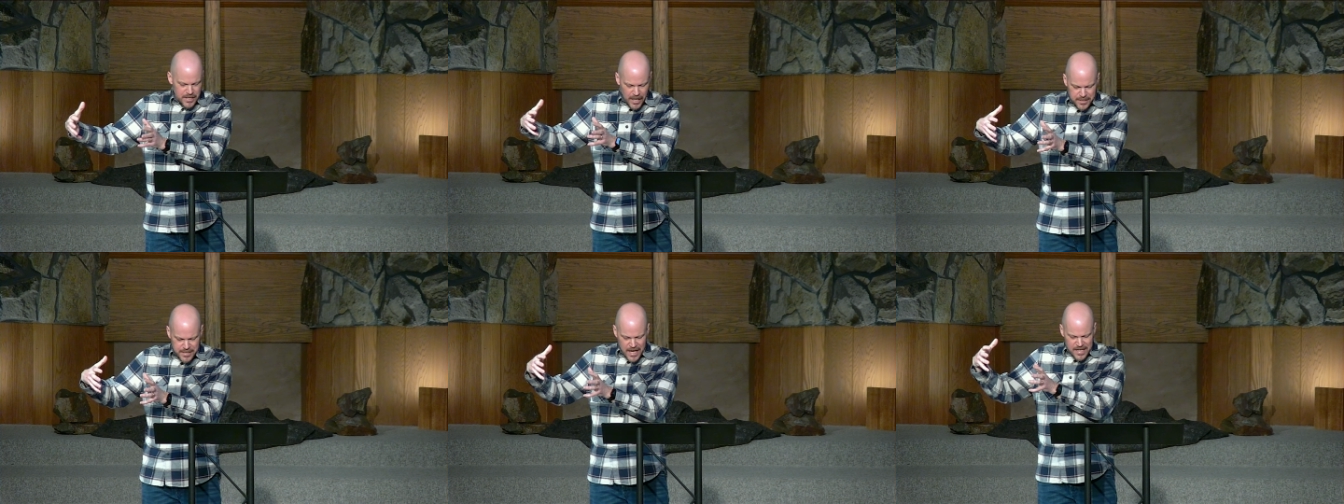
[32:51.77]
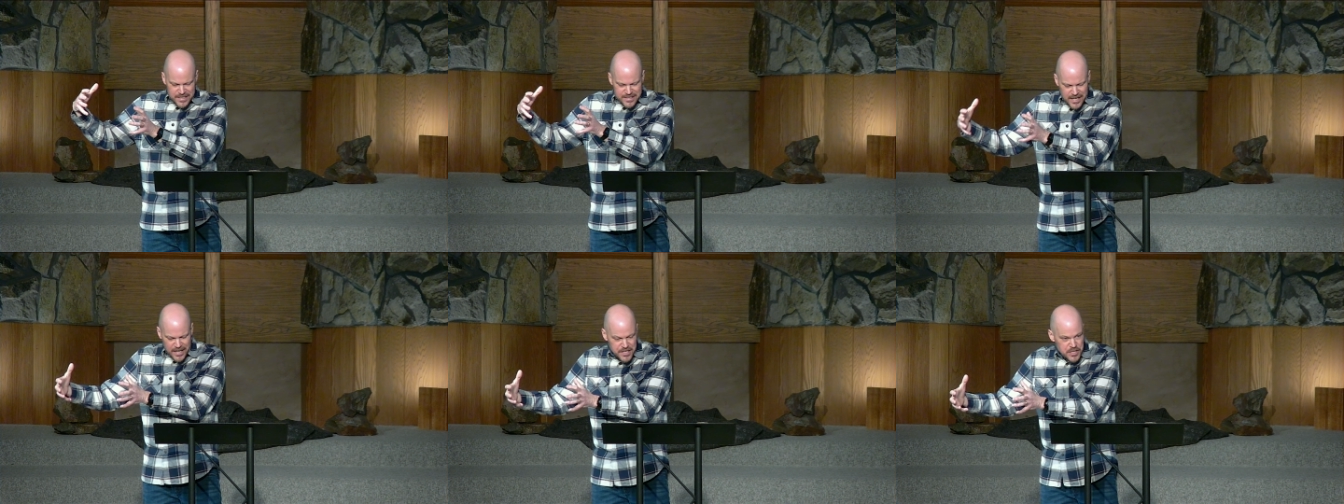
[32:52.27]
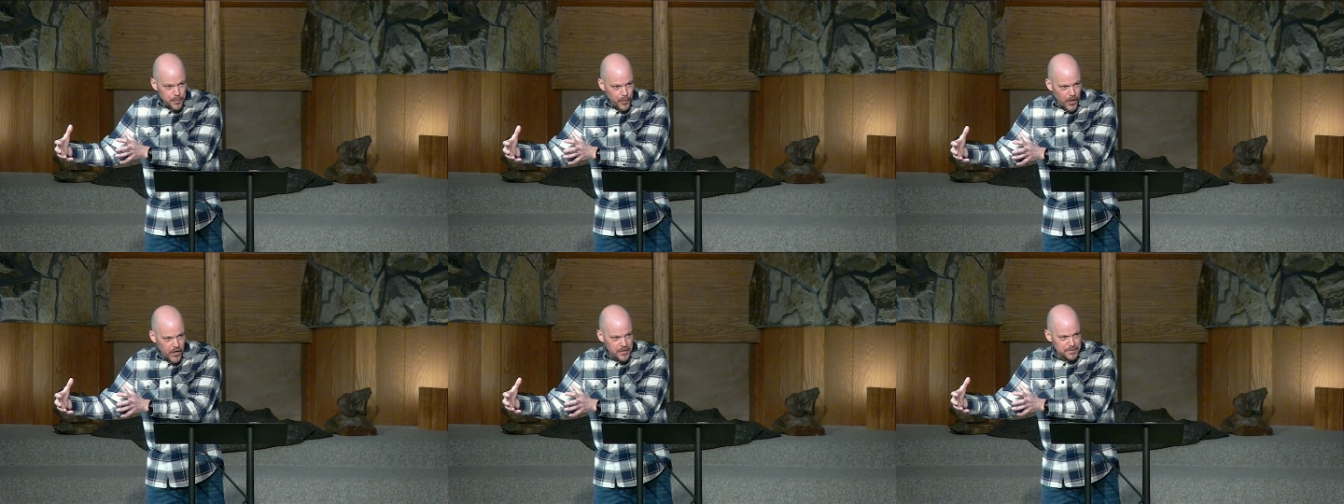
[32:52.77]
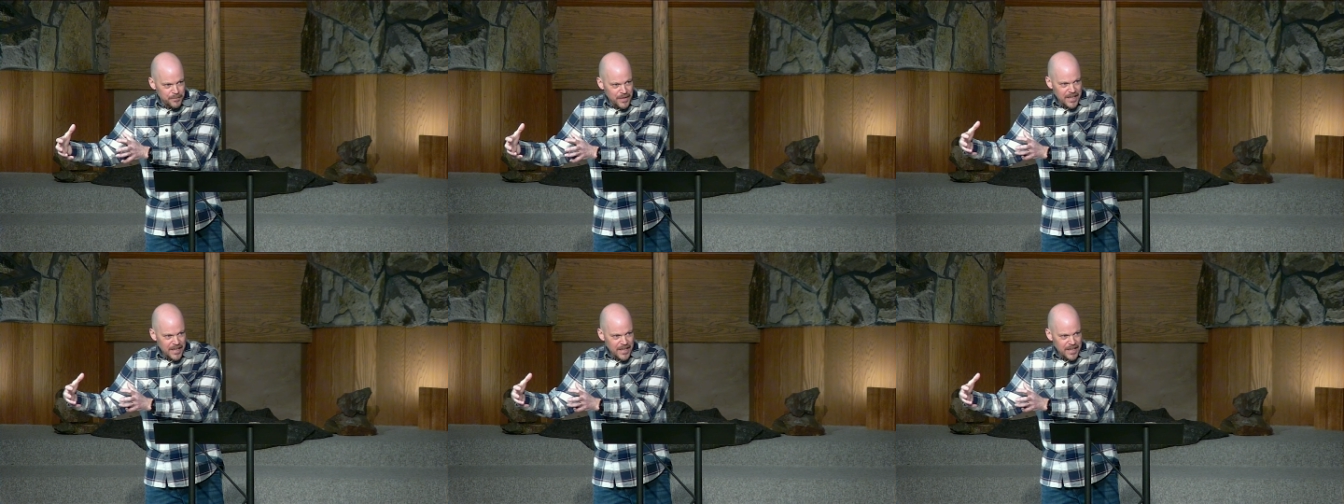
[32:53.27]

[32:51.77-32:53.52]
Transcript: God has set us apart